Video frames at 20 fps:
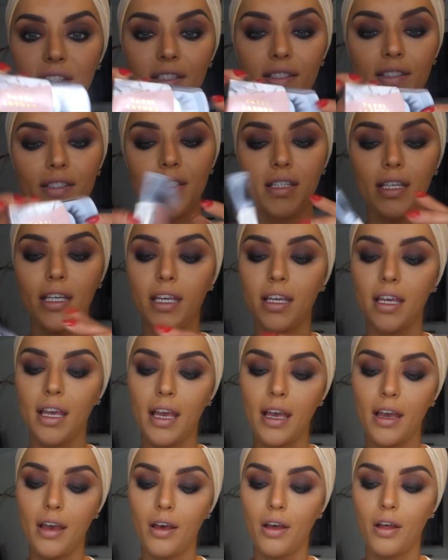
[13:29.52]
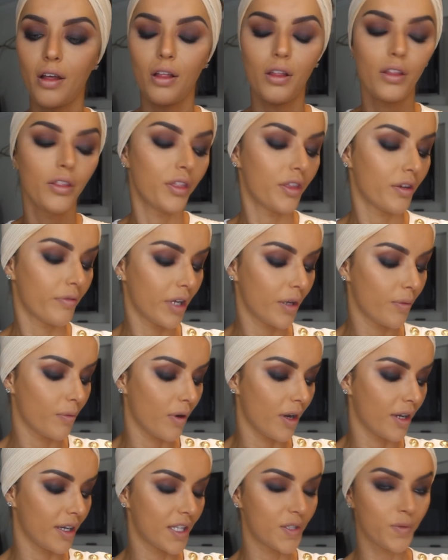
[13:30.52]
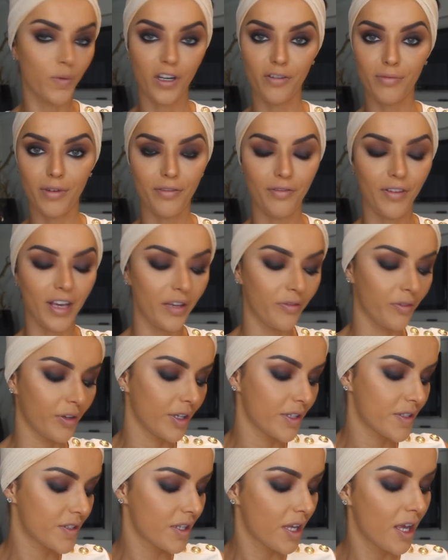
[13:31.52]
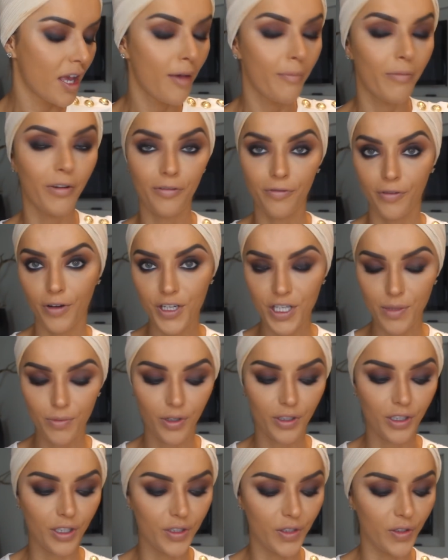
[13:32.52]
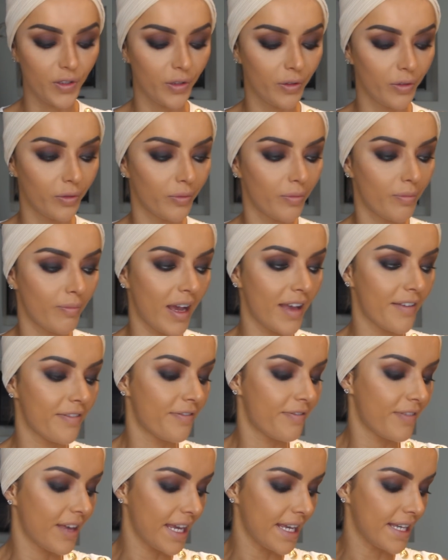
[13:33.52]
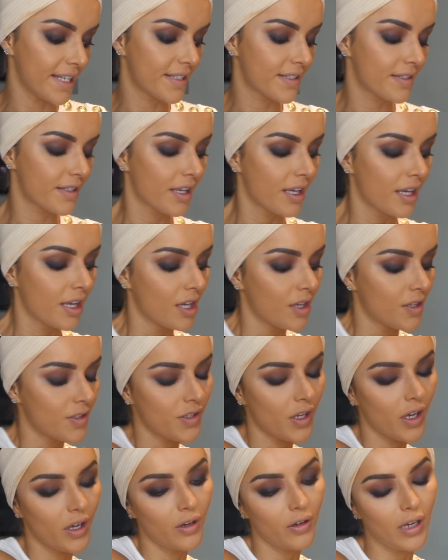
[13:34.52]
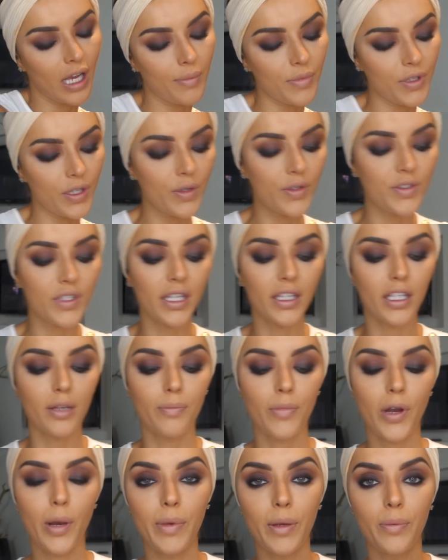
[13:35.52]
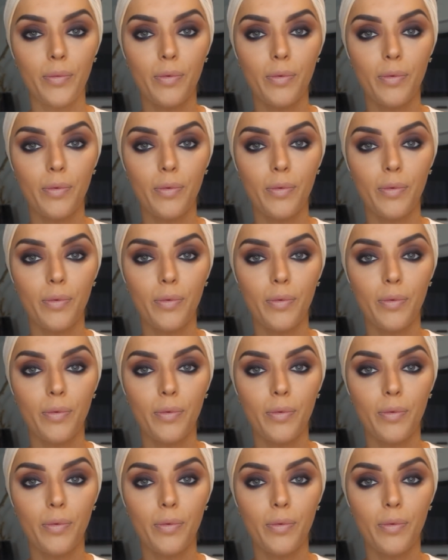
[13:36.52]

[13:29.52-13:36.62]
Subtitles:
a TL31. It's one of my favorites. But first I'm going to do my face. So I'm using the Bobbi